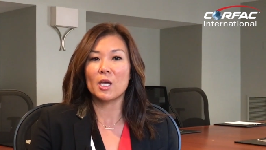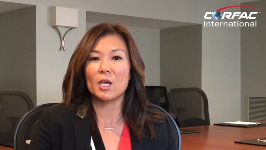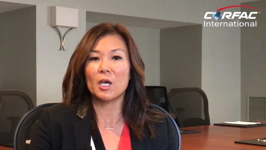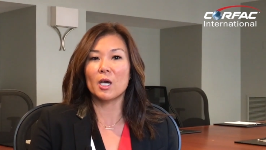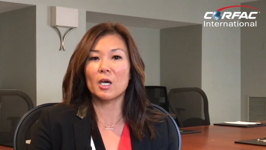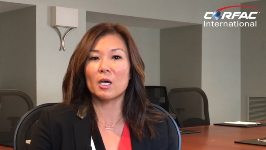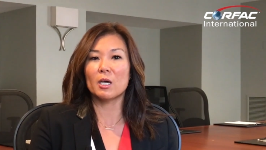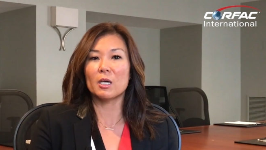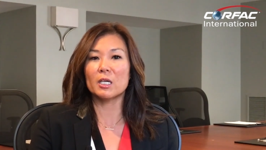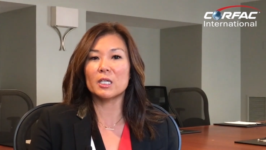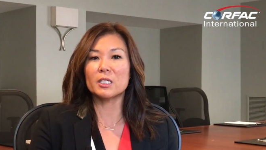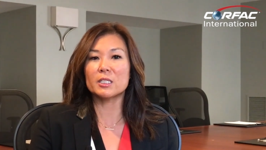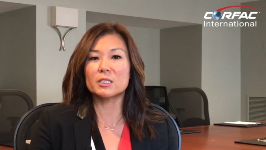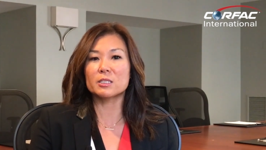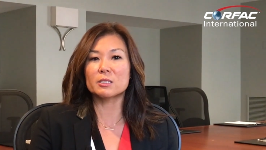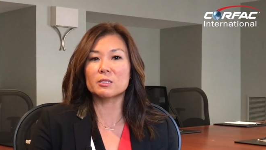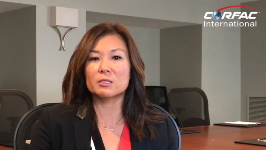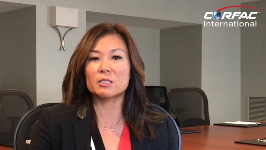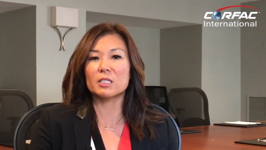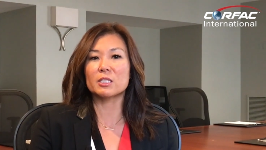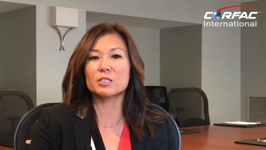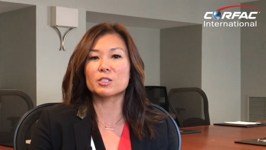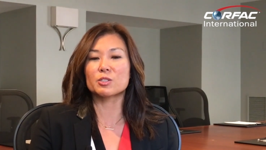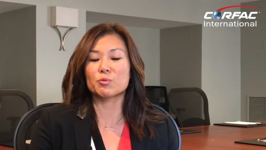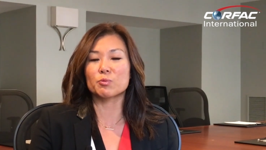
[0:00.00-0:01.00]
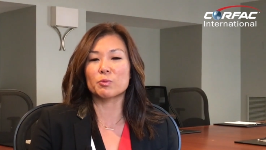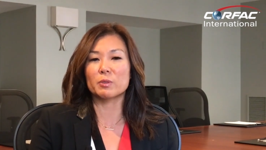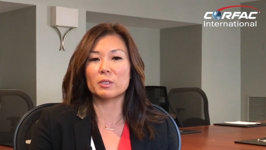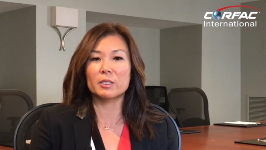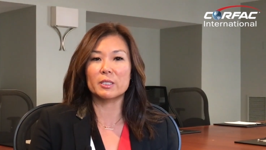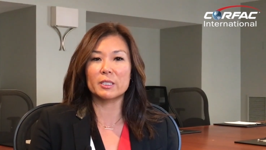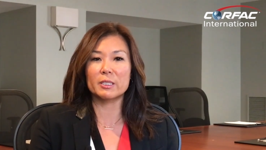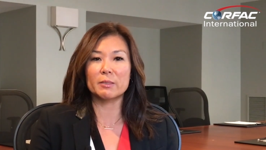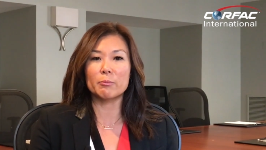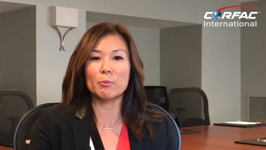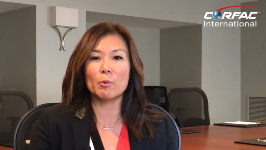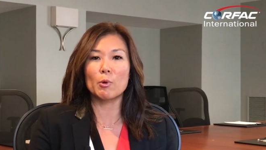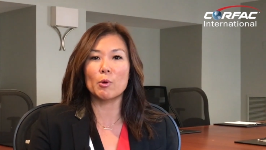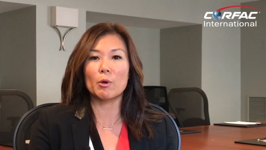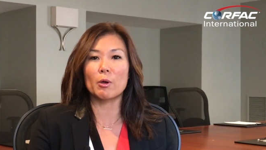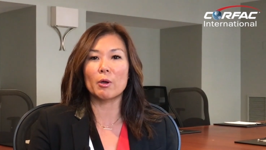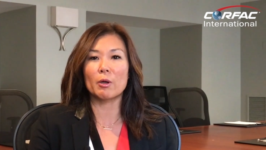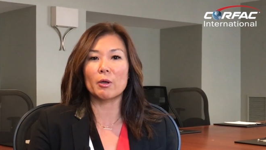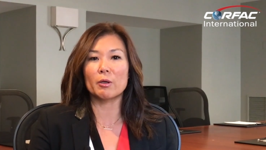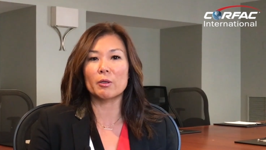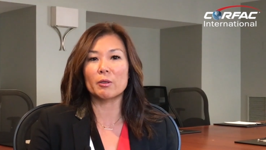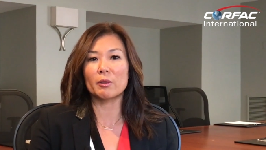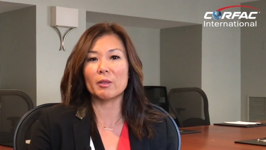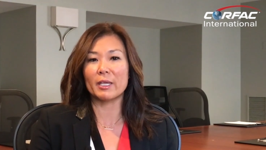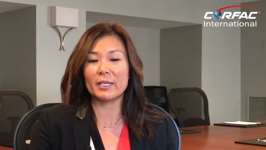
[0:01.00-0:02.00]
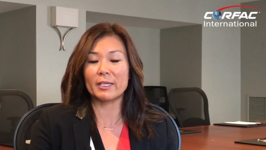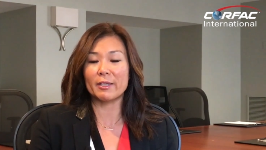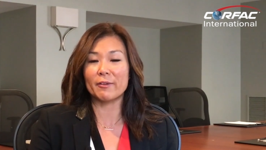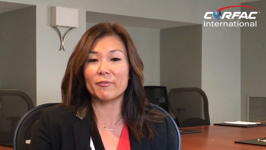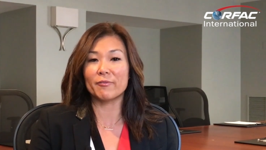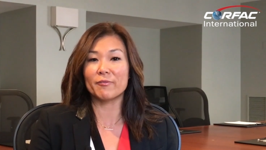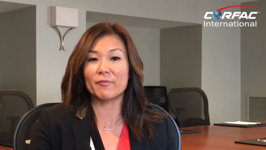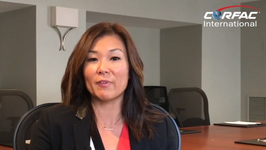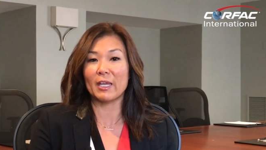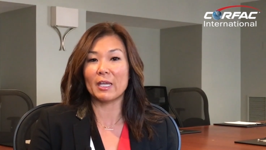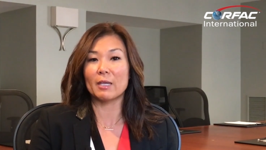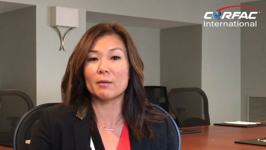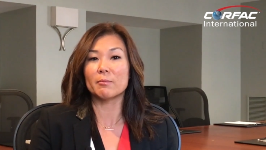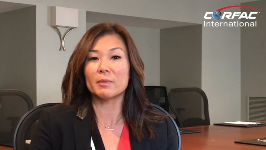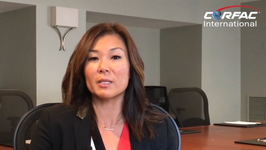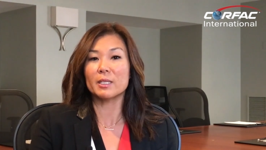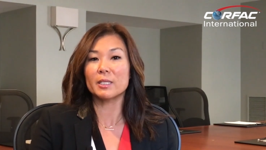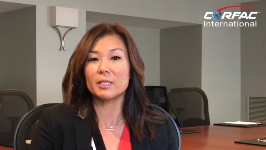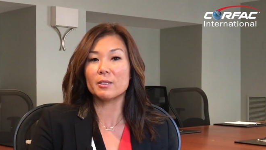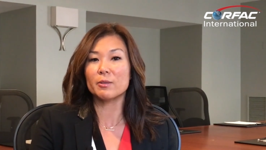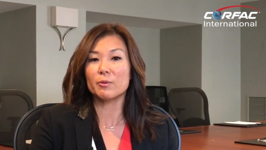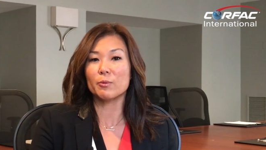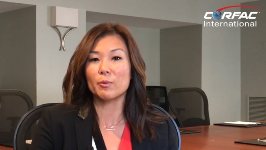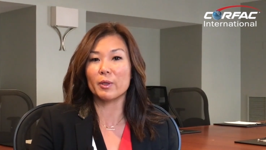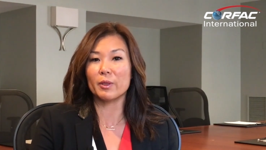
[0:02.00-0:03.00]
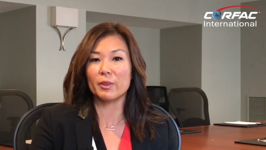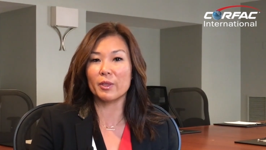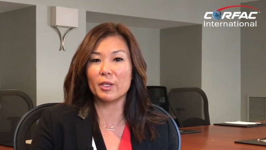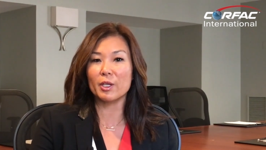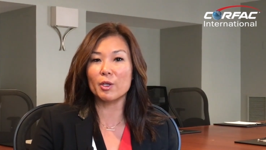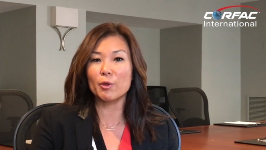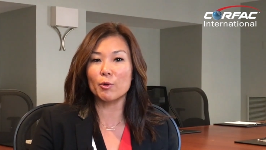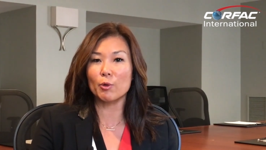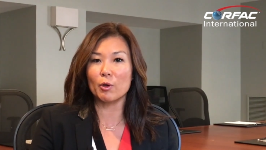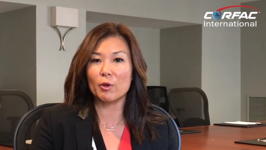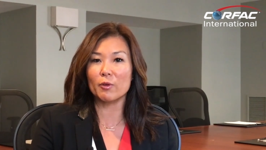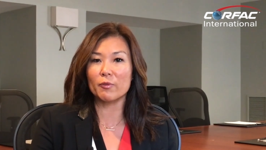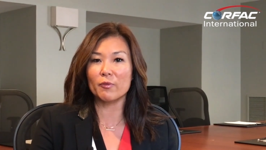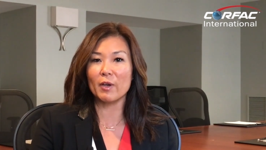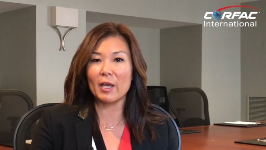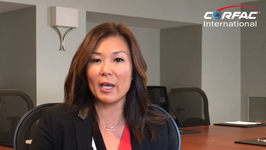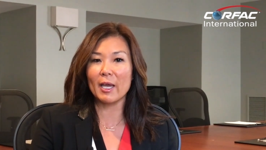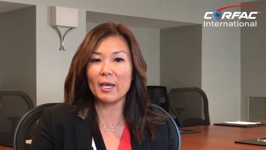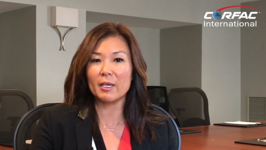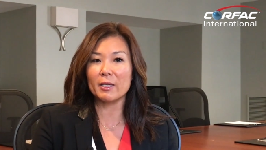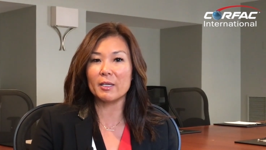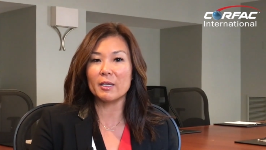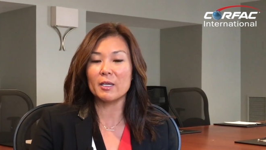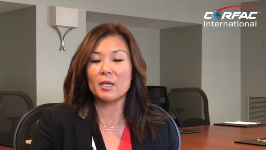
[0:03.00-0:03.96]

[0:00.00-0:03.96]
it's really more like a family within CORFAC,